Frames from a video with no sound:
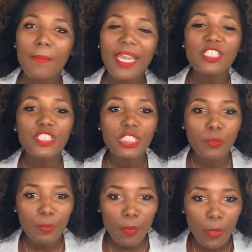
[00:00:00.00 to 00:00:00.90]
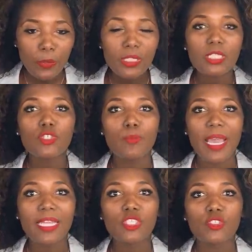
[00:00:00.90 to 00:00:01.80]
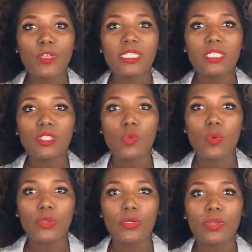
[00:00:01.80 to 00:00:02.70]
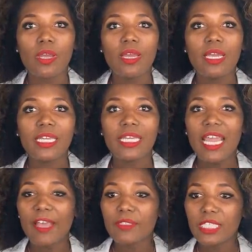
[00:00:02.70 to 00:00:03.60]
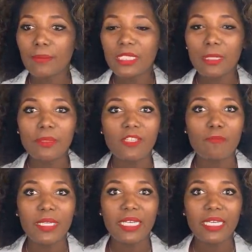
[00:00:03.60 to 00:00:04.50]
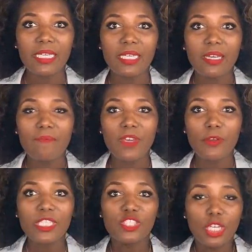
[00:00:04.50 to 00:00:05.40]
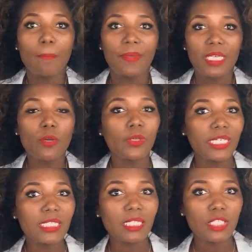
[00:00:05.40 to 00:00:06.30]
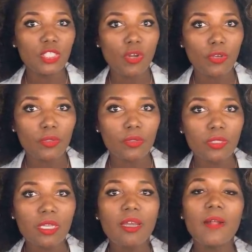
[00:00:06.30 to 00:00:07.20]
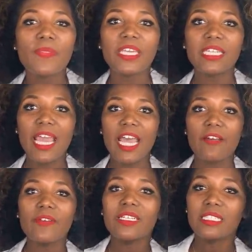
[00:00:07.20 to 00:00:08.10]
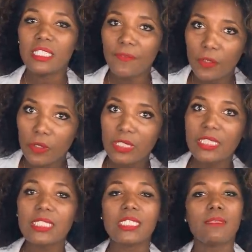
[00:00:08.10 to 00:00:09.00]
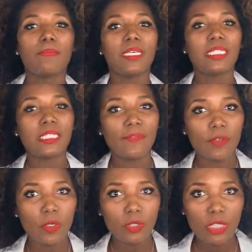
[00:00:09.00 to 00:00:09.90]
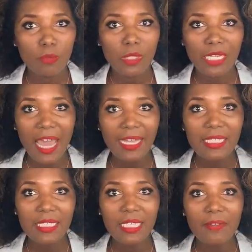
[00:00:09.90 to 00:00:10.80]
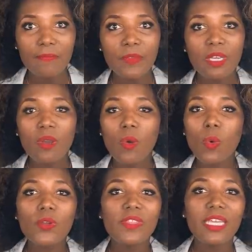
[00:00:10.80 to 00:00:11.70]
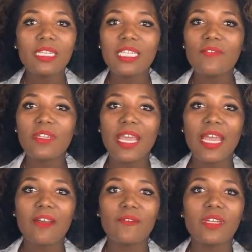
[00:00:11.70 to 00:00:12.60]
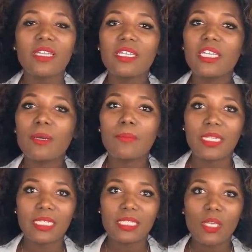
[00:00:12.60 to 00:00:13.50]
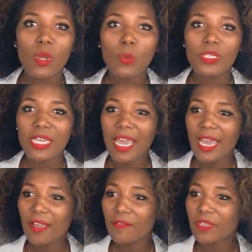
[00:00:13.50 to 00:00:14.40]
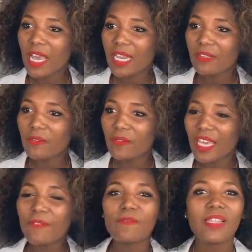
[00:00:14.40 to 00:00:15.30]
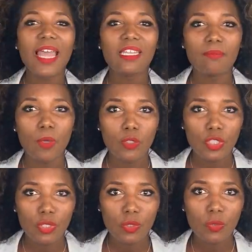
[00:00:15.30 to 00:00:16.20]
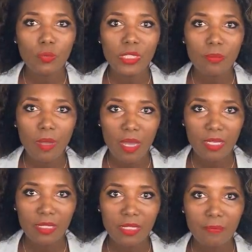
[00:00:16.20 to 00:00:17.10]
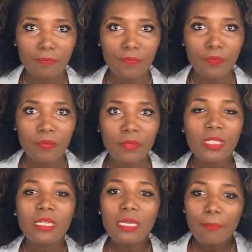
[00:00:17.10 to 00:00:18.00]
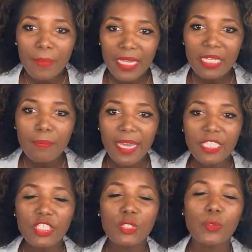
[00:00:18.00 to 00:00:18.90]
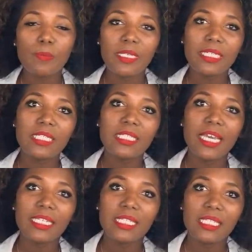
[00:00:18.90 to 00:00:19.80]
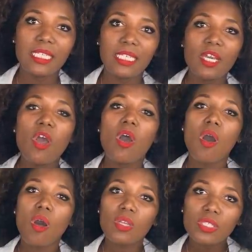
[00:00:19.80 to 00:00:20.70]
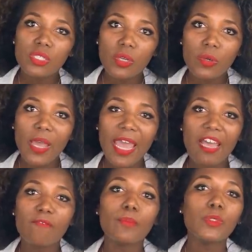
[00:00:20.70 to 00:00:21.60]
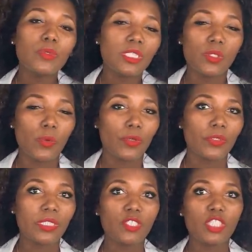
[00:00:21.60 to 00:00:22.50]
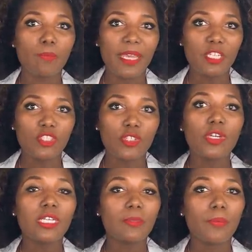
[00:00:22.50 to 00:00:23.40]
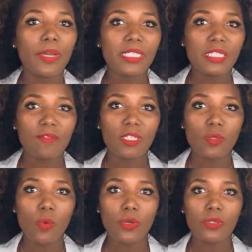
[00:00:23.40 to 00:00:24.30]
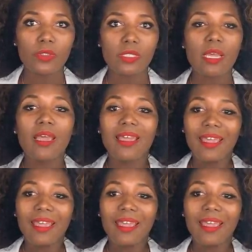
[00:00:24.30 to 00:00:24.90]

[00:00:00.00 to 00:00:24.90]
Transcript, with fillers: Patients with post-traumatic stress disorder can have symptoms of being very jumpy or easily startled. They can have difficulty sleeping, difficulty relaxing, or they can even have numbness, where they have kind of a flat emotional response. Many patients with PTSD also have mood disorders, such as major depressive disorders.